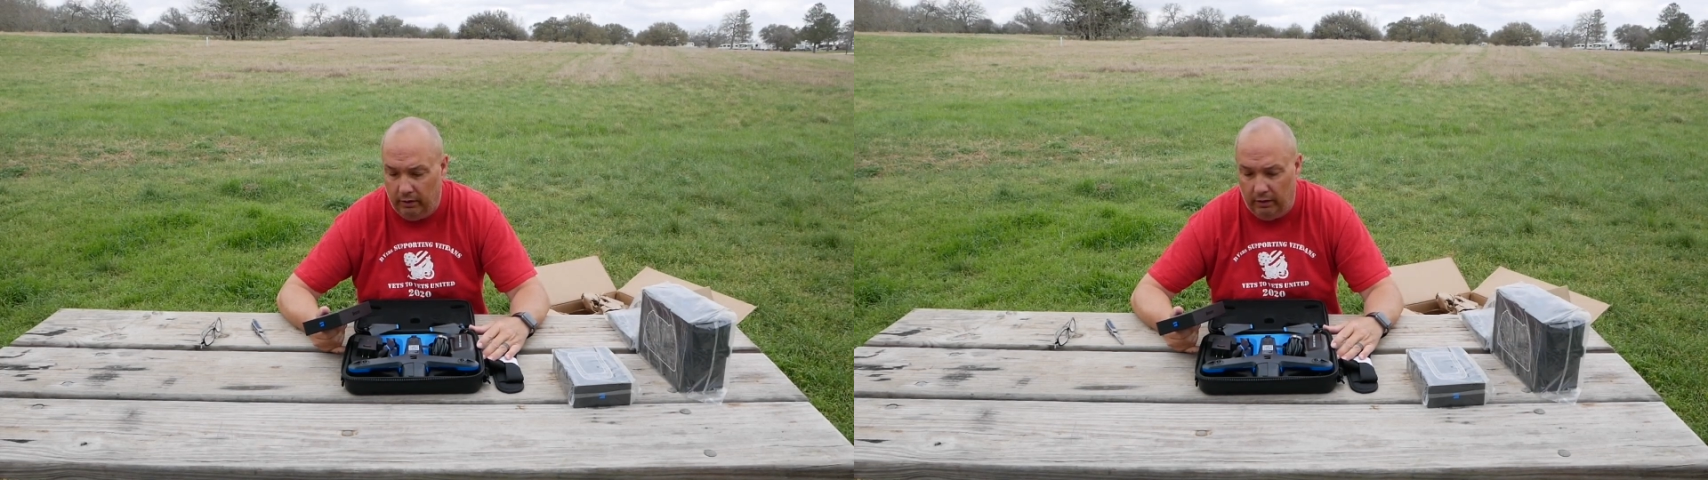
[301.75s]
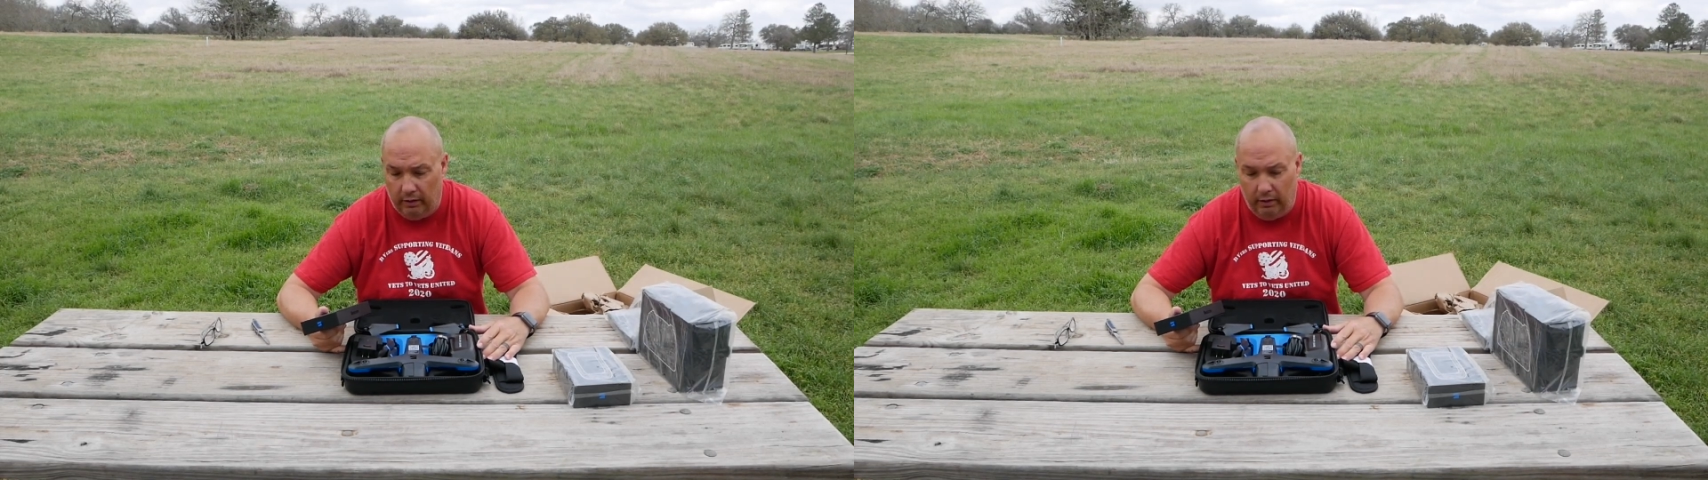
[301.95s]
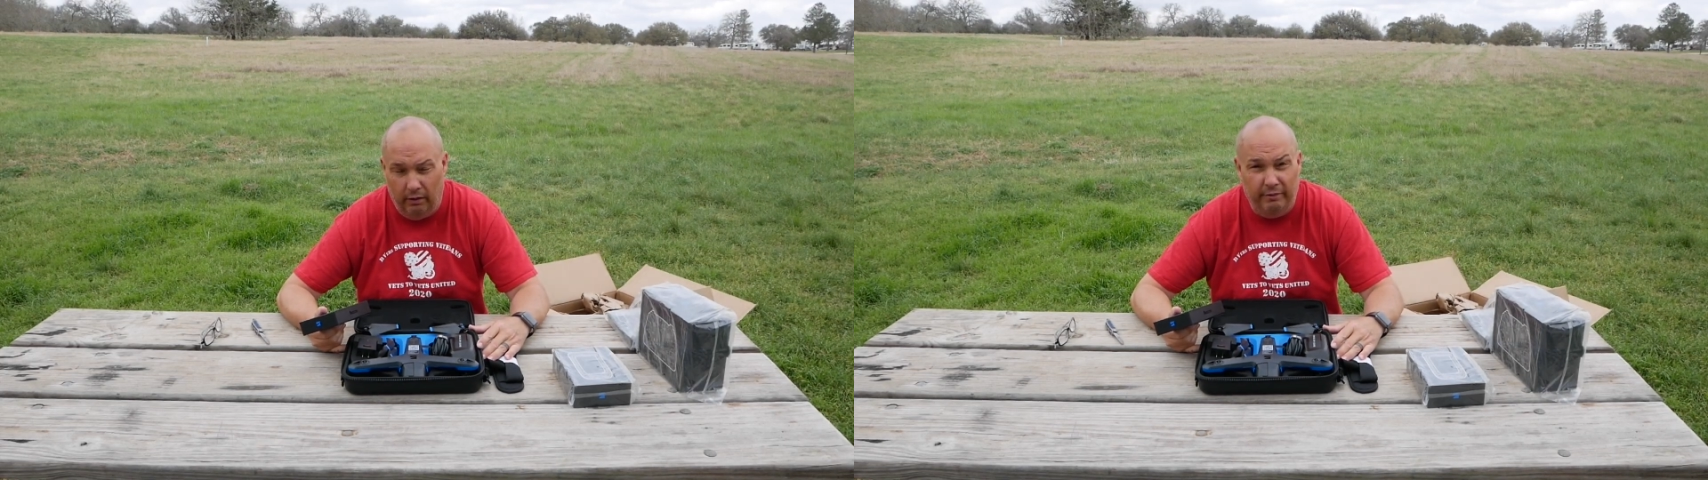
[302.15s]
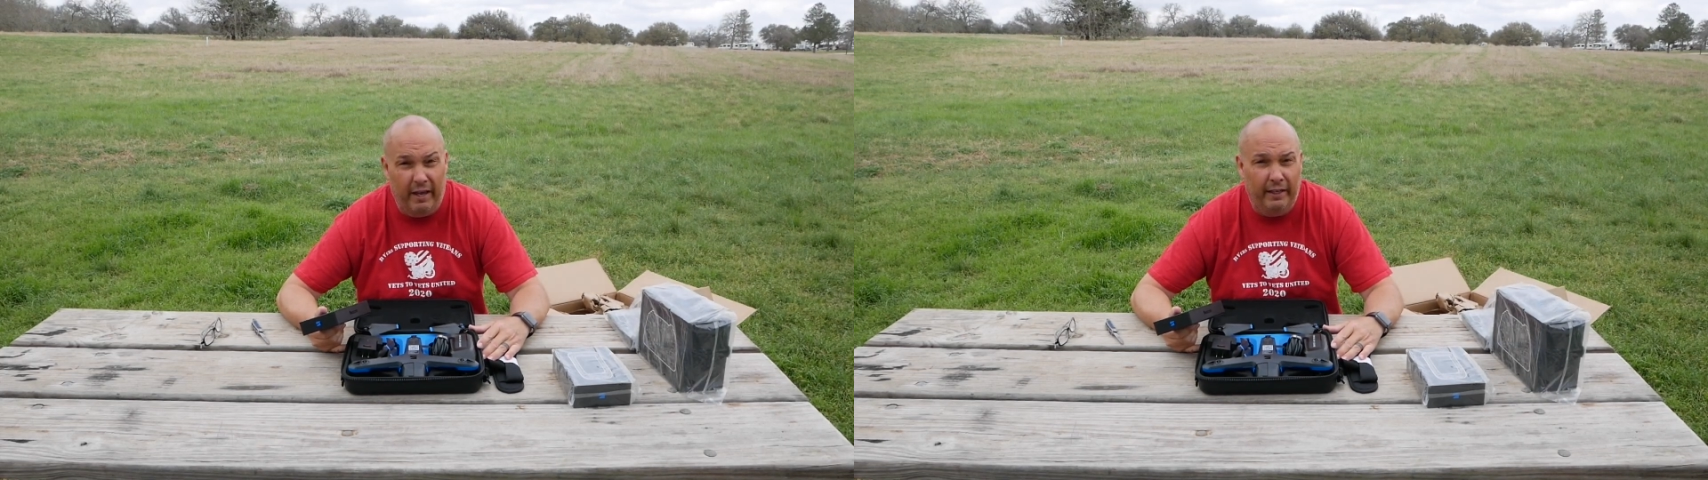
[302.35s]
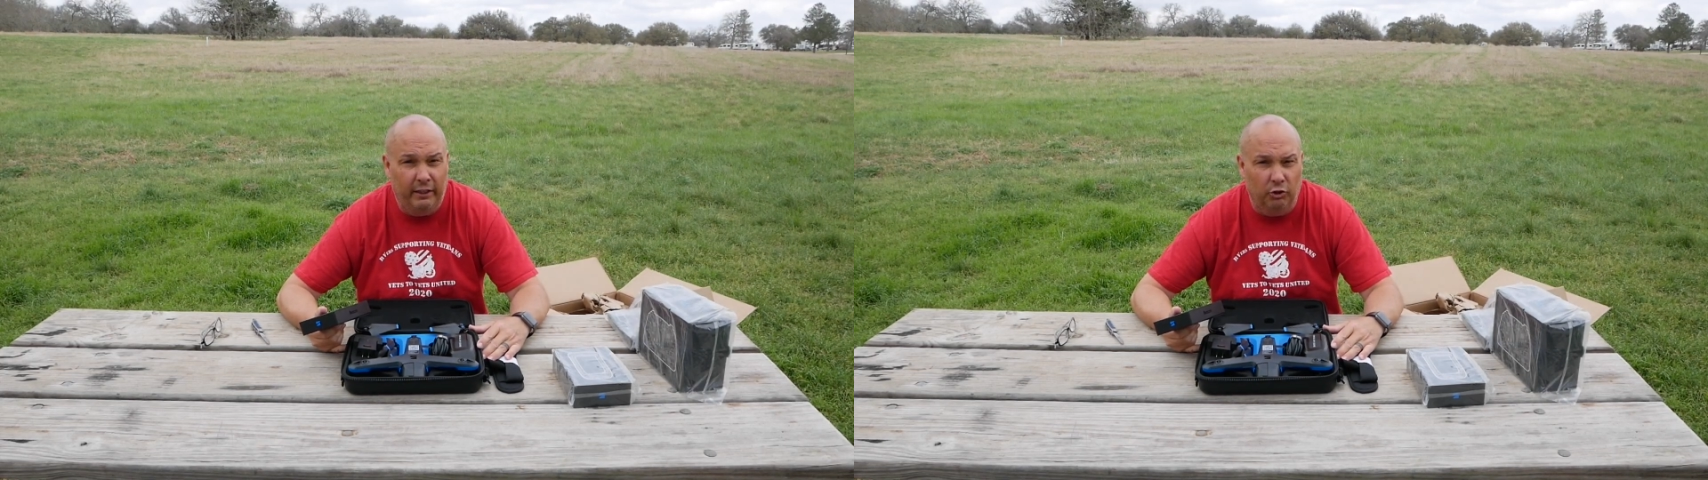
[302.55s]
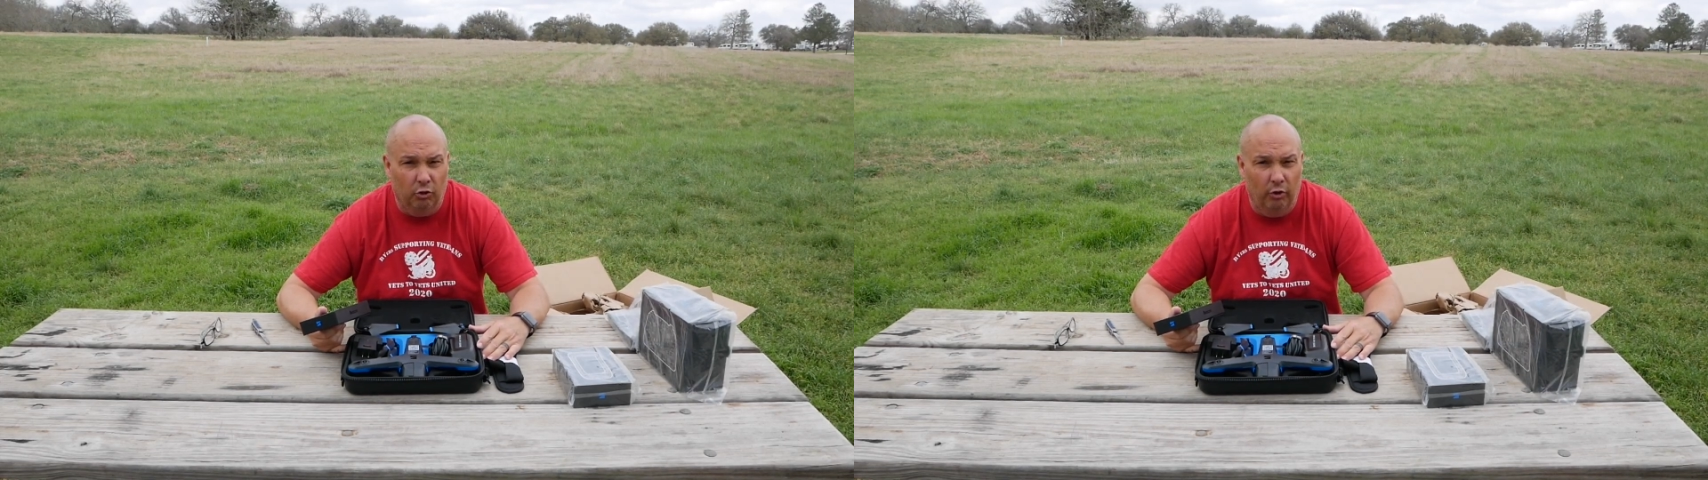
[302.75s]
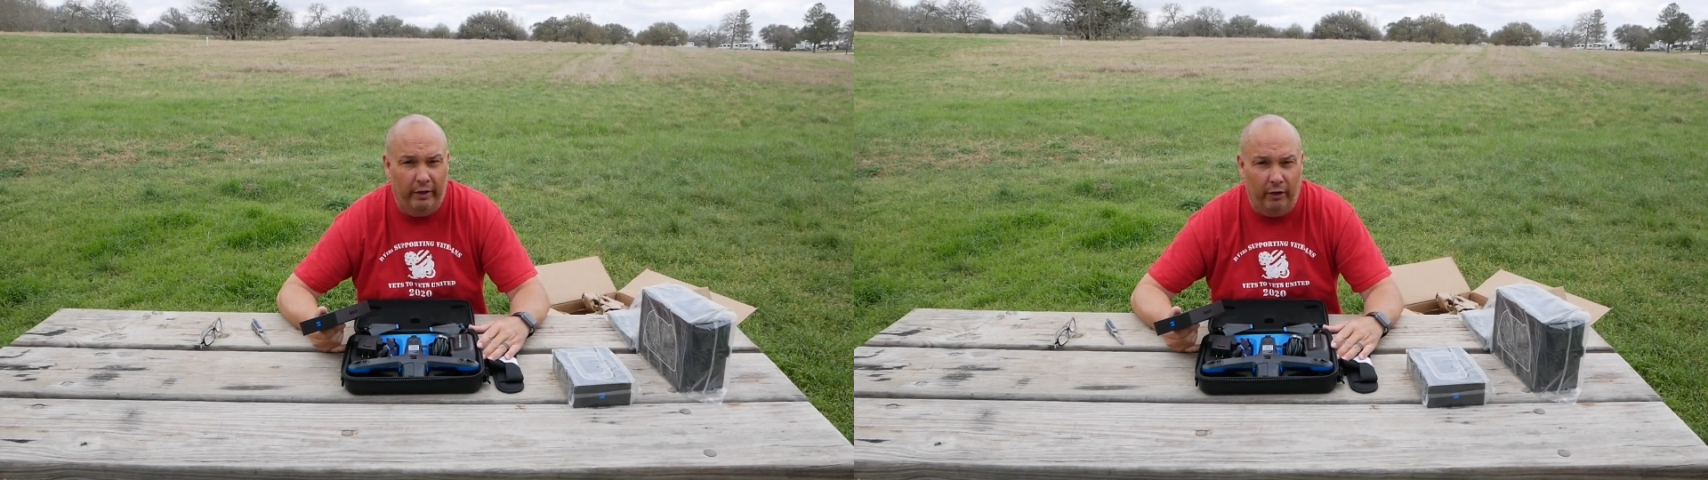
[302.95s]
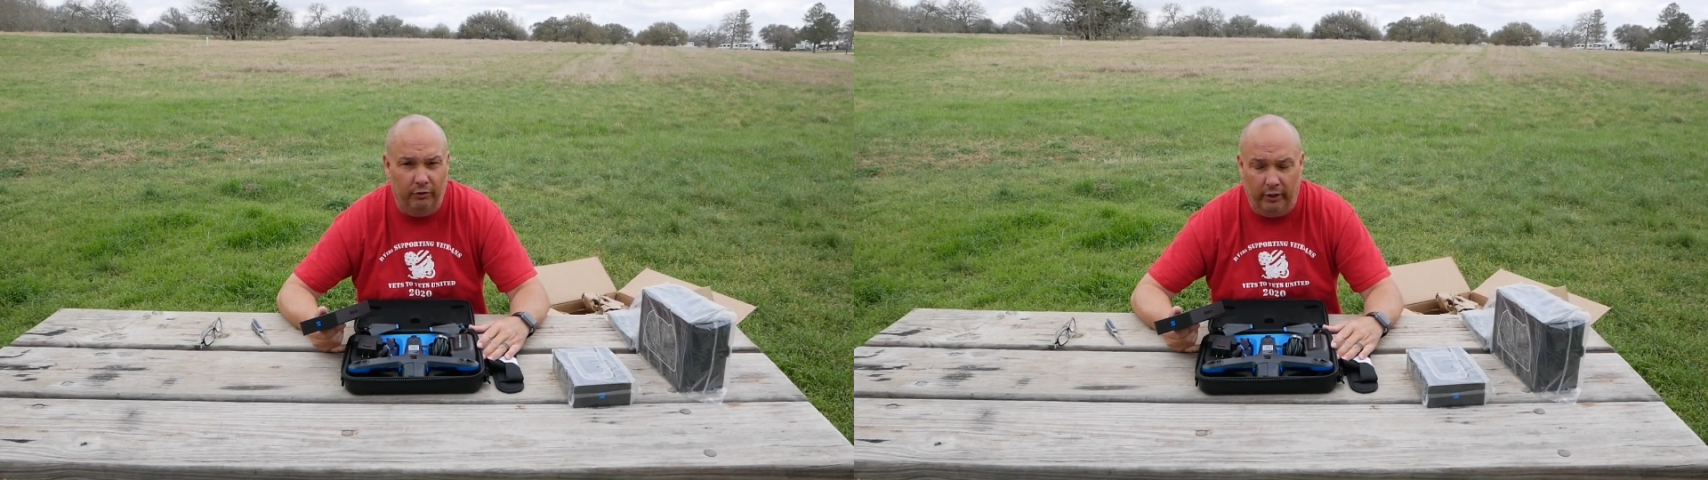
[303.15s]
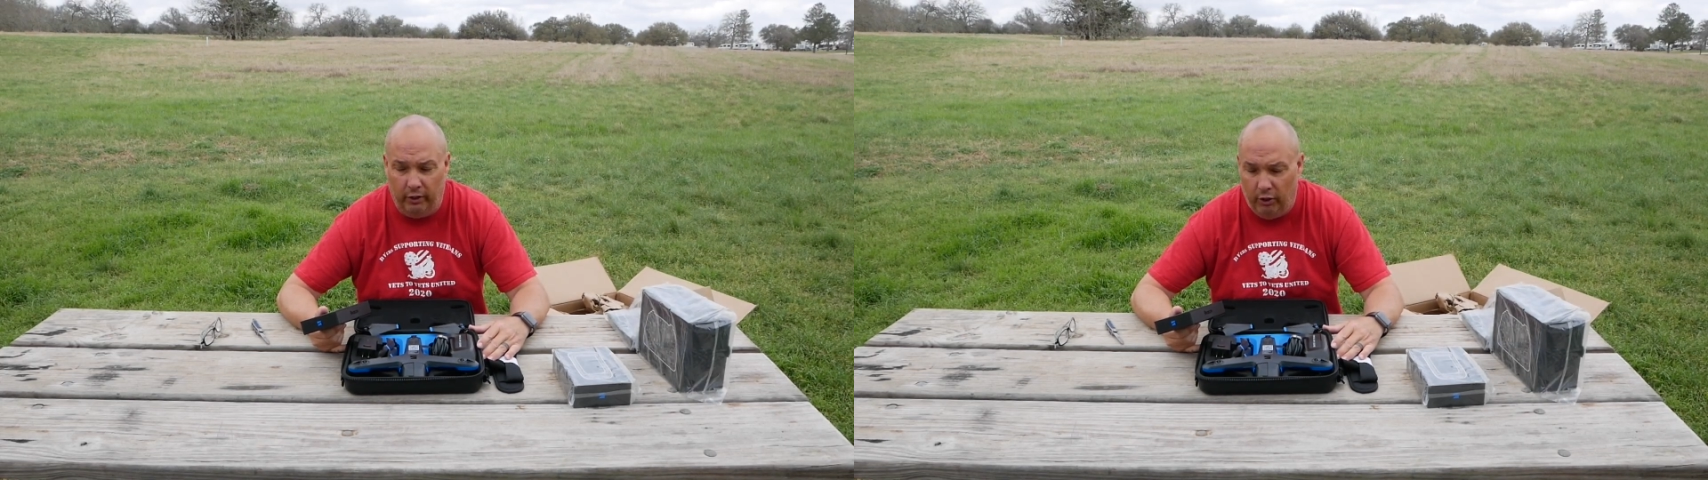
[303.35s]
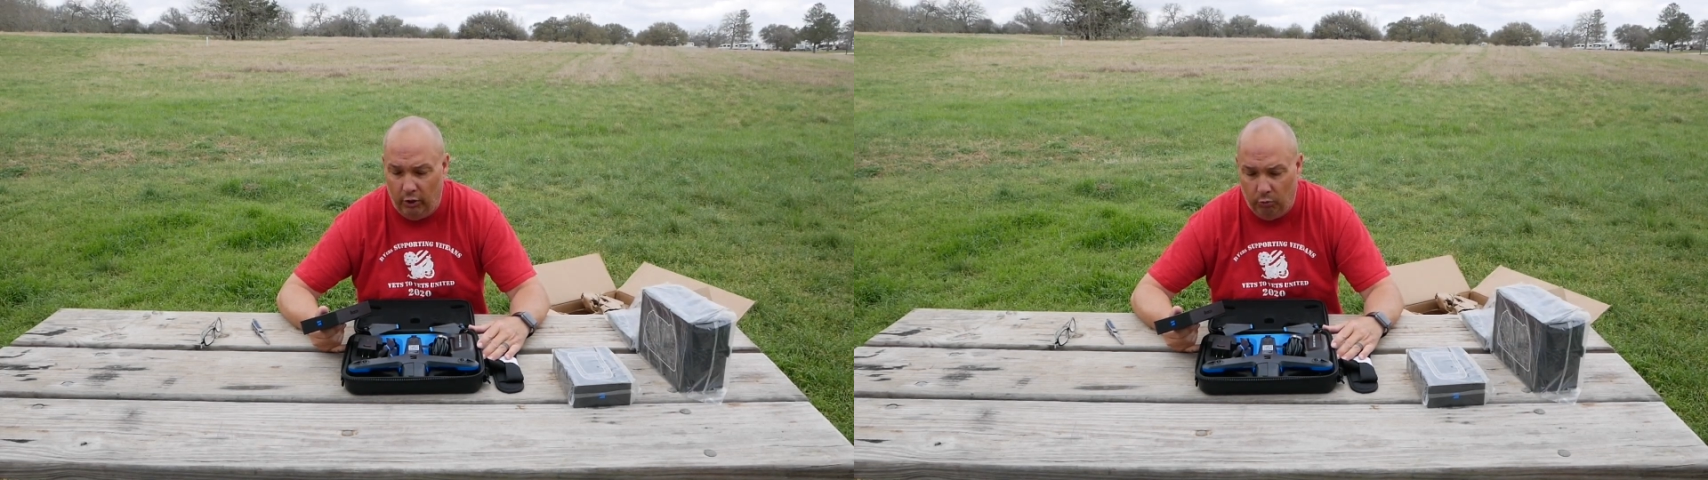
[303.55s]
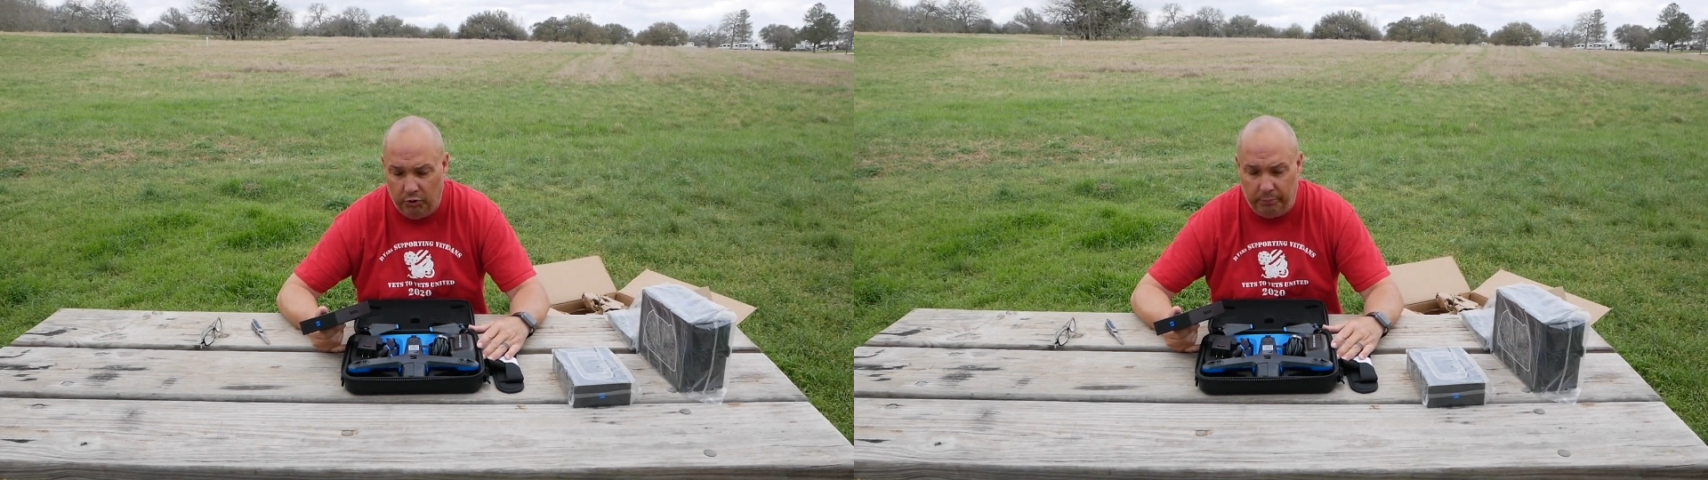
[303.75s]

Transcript: of any drone out there, which